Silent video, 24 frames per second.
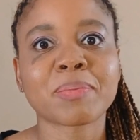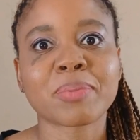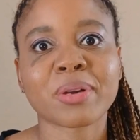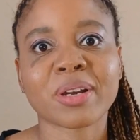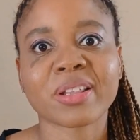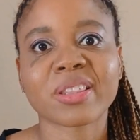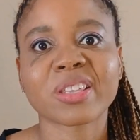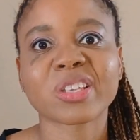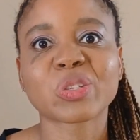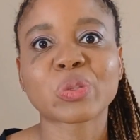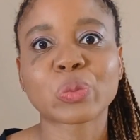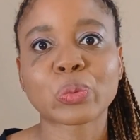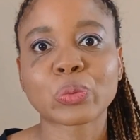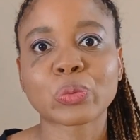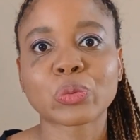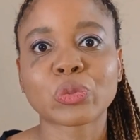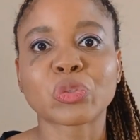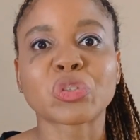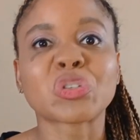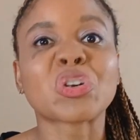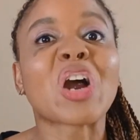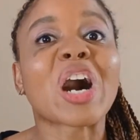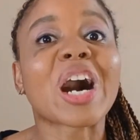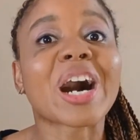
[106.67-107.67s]
brothers
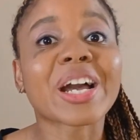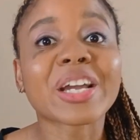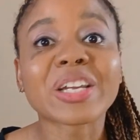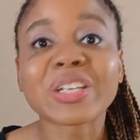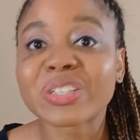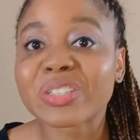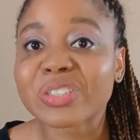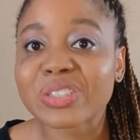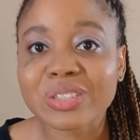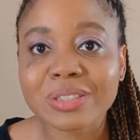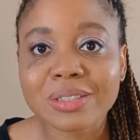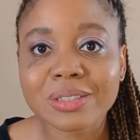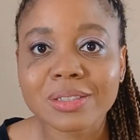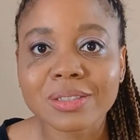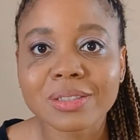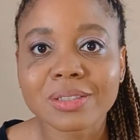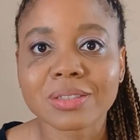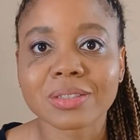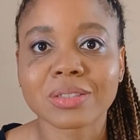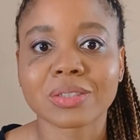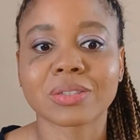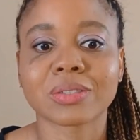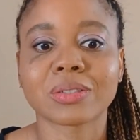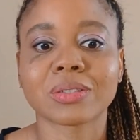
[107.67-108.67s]
tried
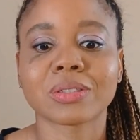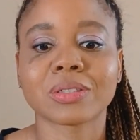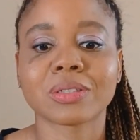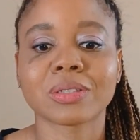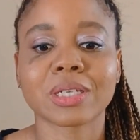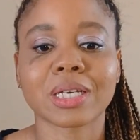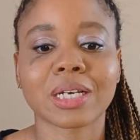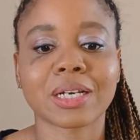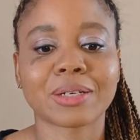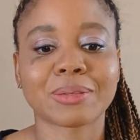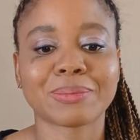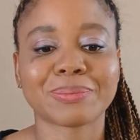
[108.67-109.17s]
to